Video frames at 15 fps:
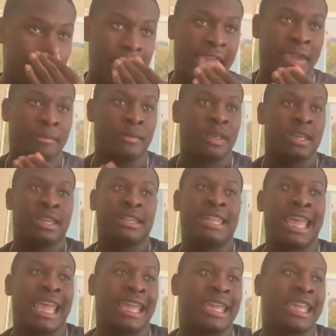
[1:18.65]
game,
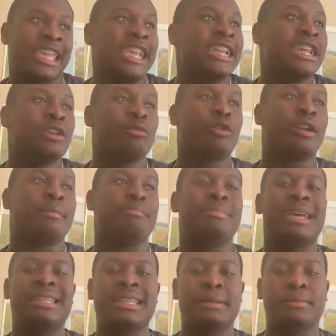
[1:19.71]
that he didn't want to
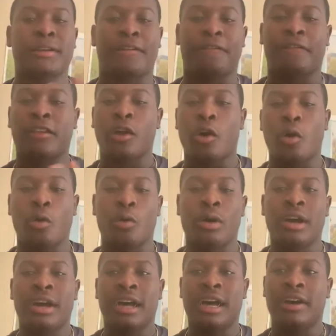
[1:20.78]
mess up the flow
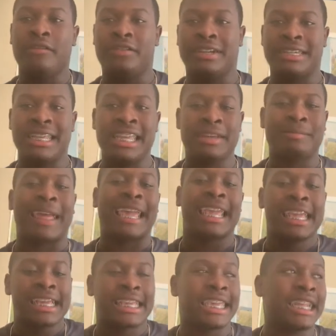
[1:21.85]
of the team. Like, he
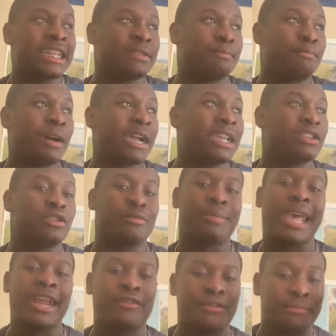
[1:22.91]
could get his buckets on
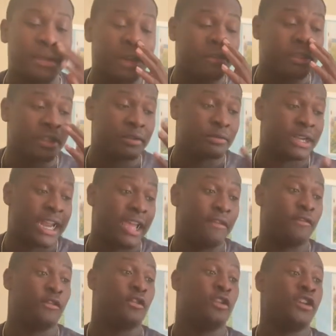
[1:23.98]
Patrick Beverly
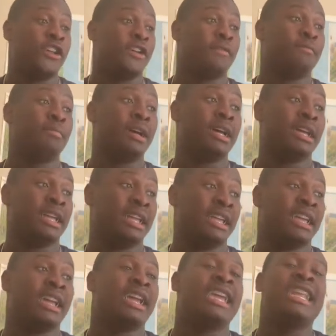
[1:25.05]
whenever,
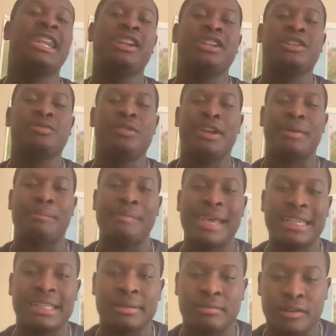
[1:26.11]
but he didn't just want to
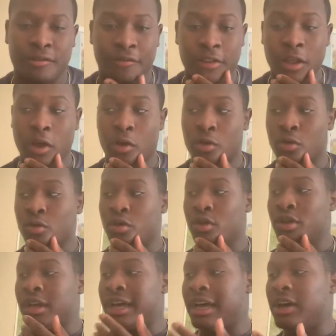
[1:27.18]
mess up the flow
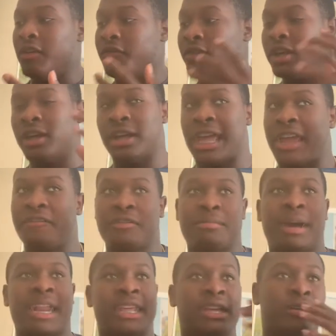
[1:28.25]
of
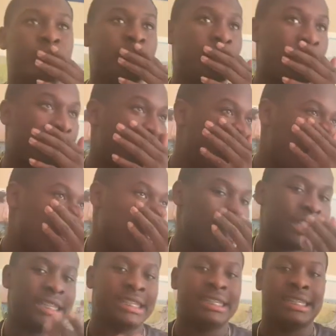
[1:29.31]
everybody else. So he
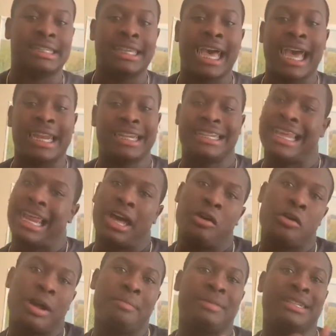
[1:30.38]
just decided that,
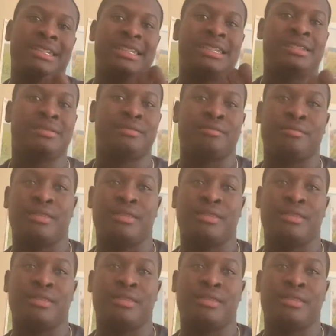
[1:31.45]
I'm going to just